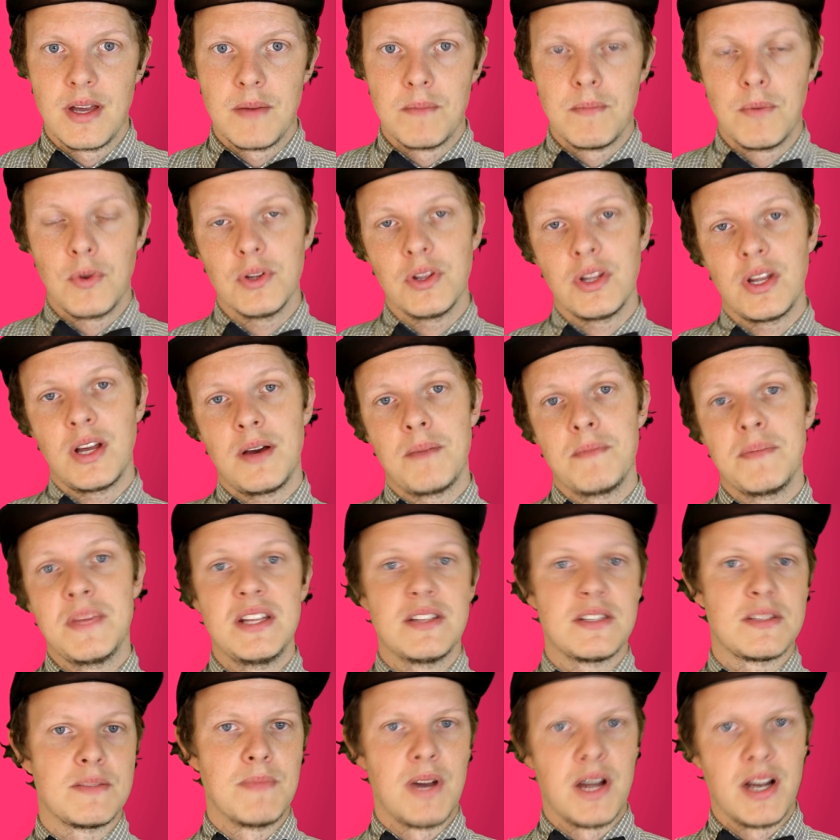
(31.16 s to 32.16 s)
Måndag
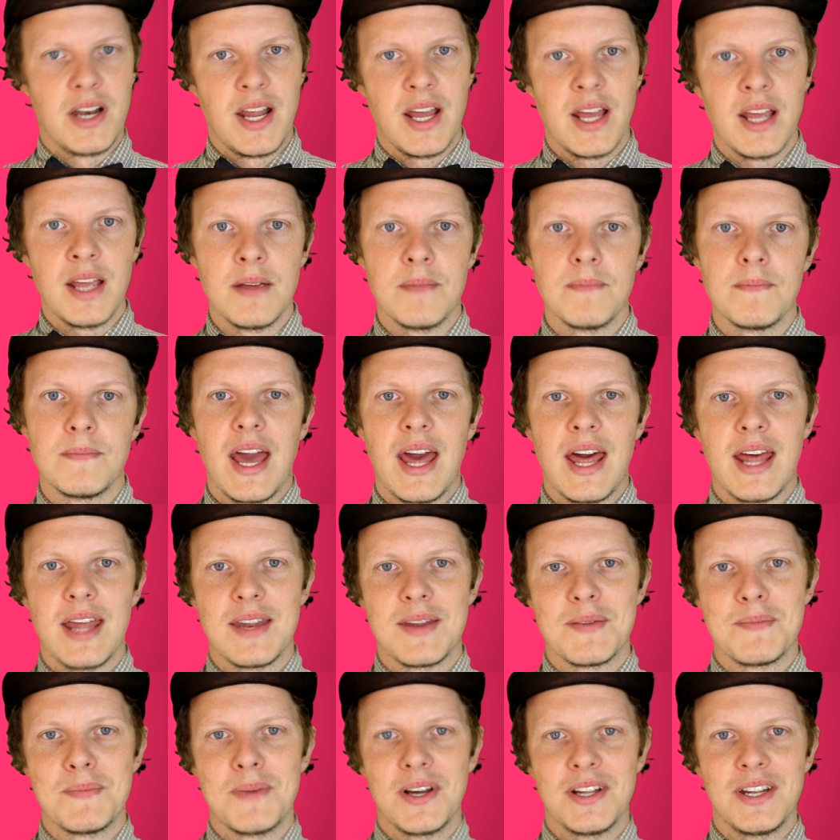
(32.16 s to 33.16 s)
means Monday.
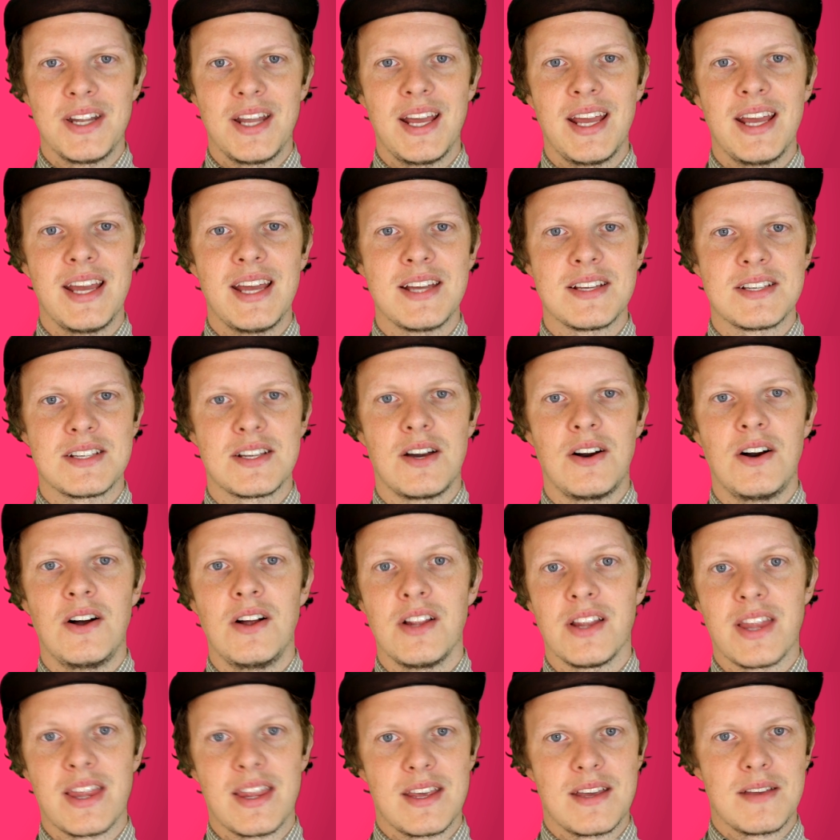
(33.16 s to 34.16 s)
And Monday is
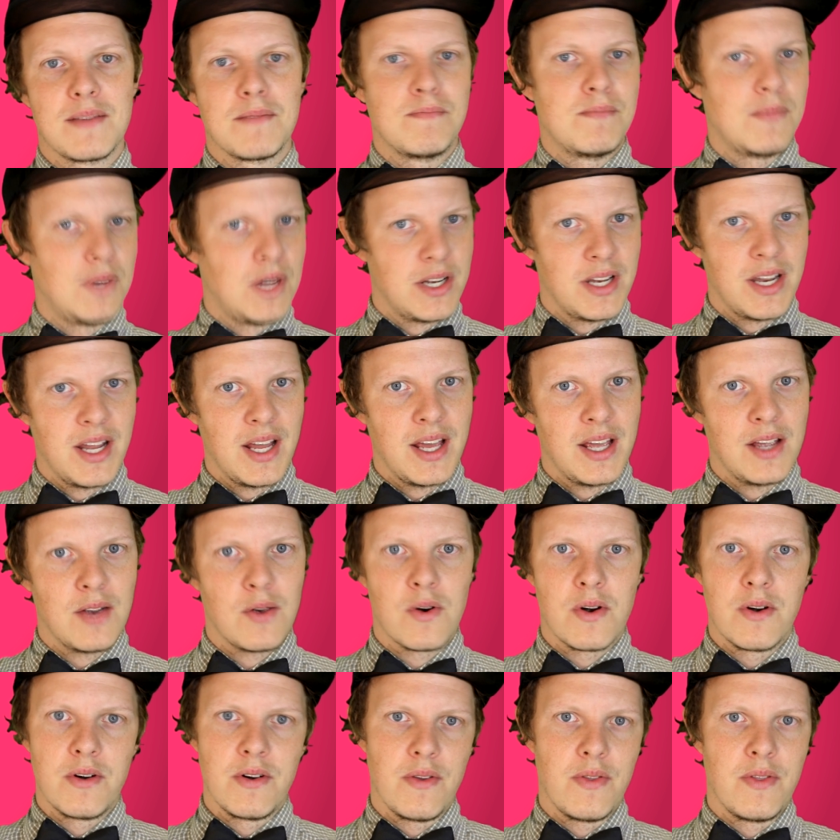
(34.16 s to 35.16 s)
called Monday,
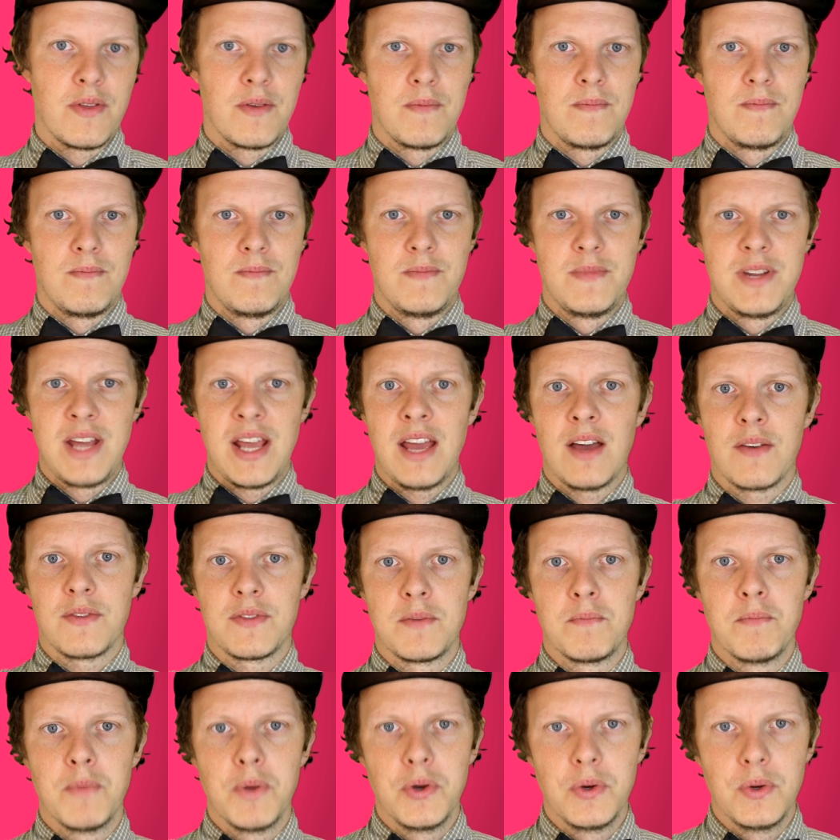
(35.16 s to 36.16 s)
or the day of the
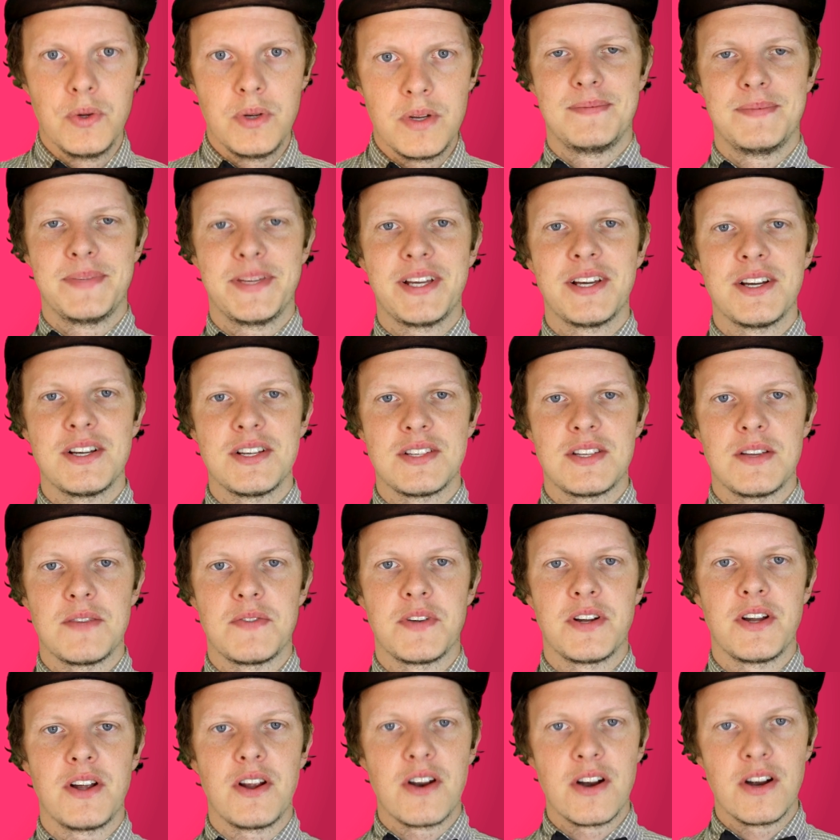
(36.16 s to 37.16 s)
moon, because of
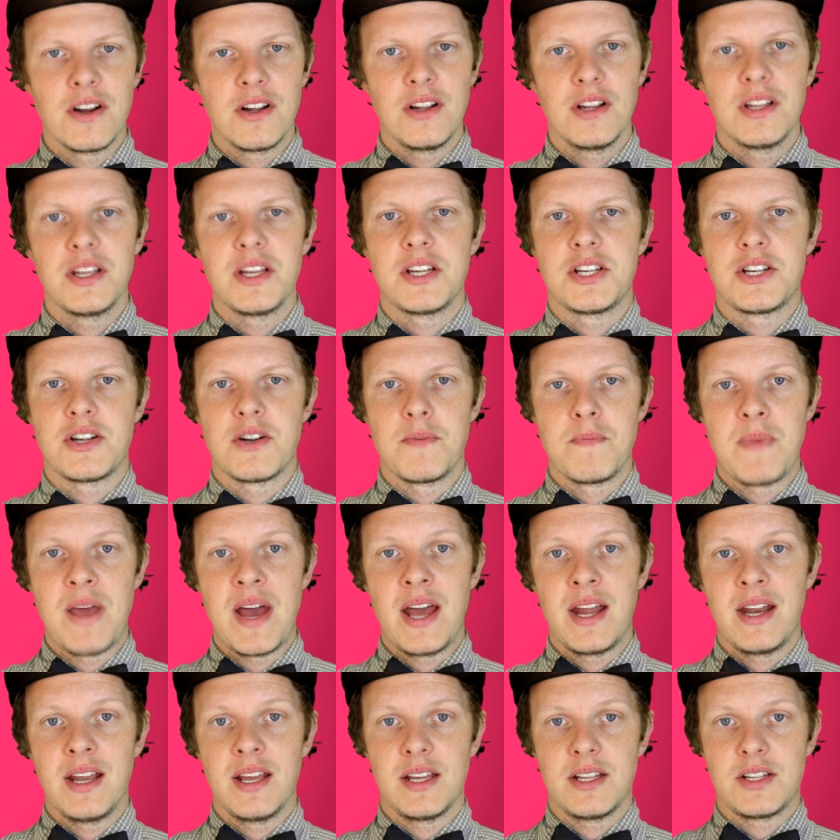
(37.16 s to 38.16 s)
an early
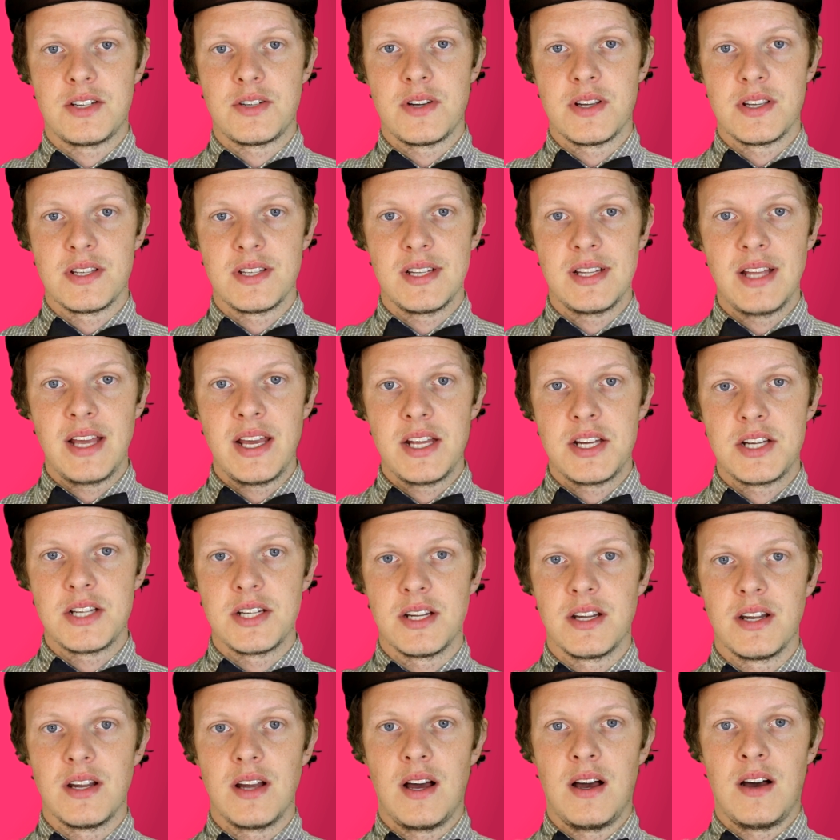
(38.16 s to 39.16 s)
Germanic
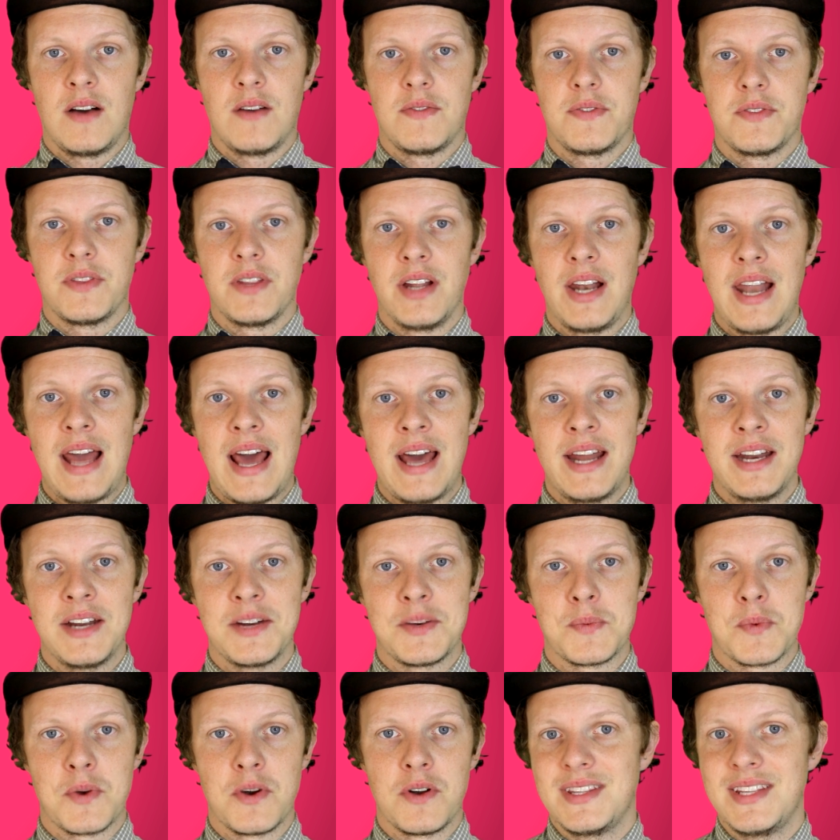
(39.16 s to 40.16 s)
translation of the
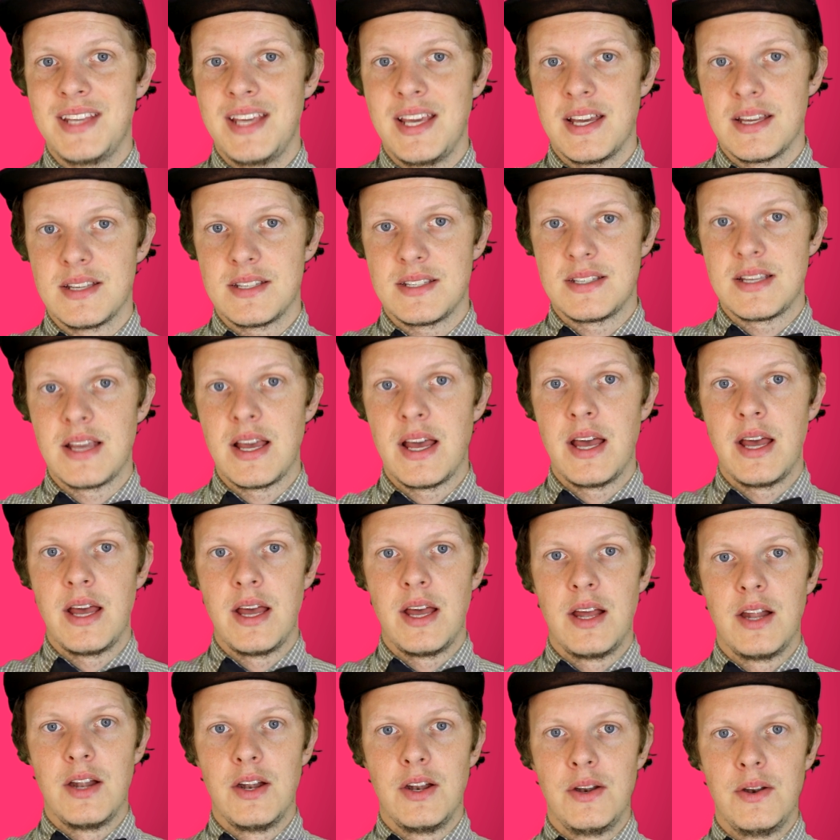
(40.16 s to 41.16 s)
Latin word dies
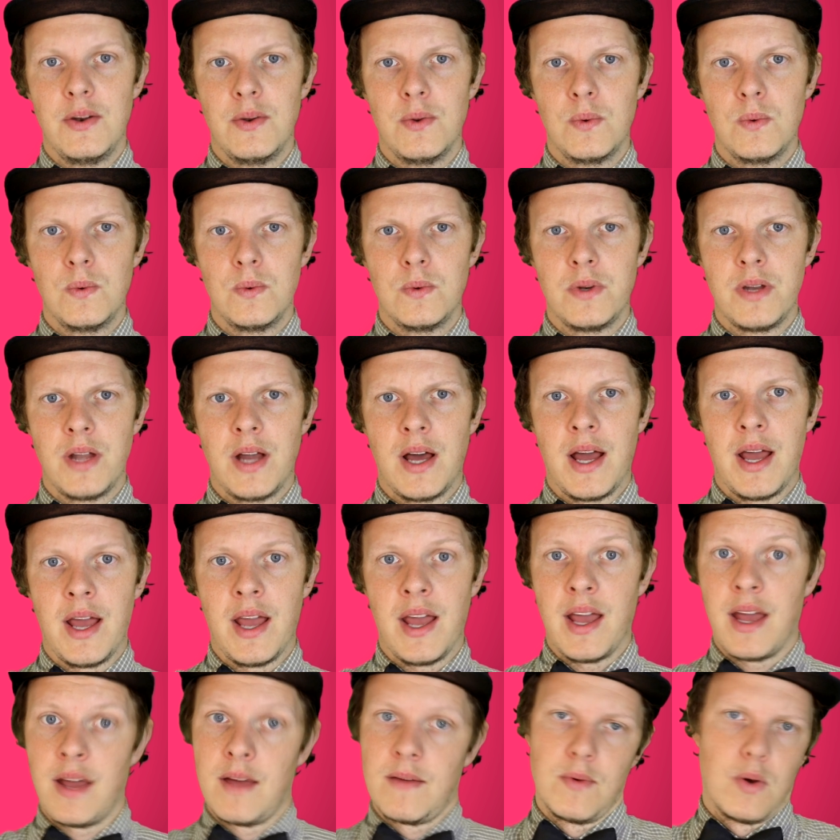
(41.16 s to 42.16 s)

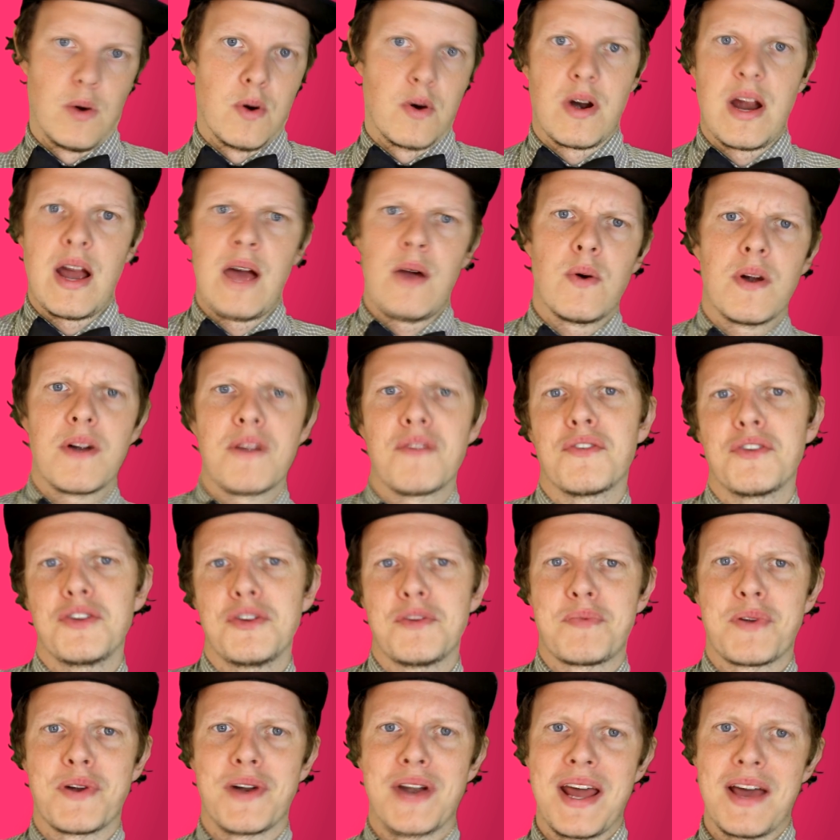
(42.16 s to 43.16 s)
lunae, or however you
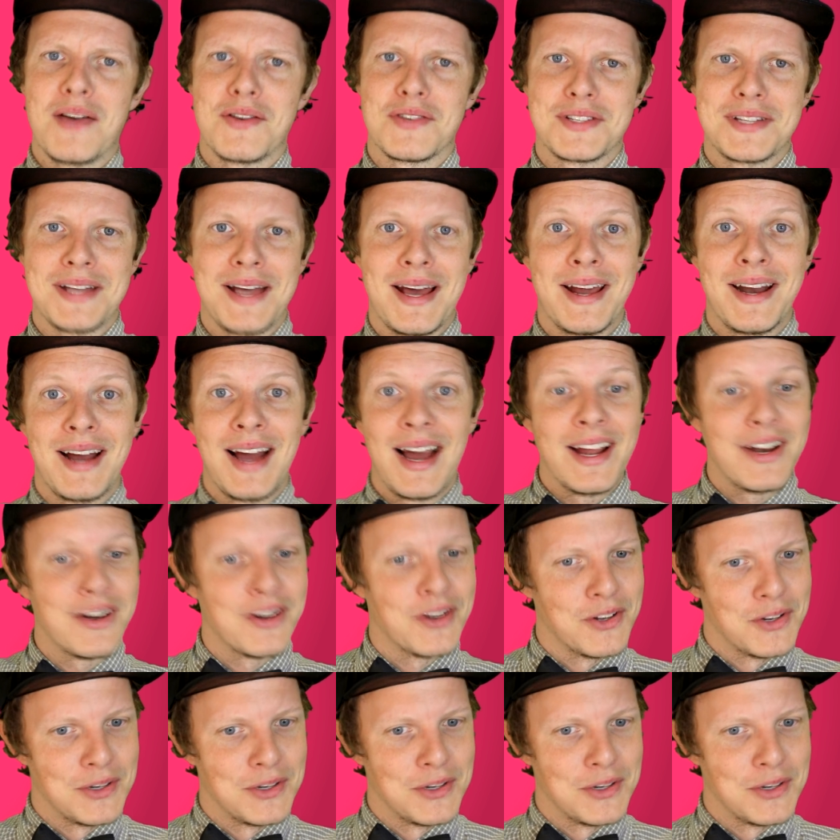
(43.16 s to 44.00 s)
pronounce that, I don't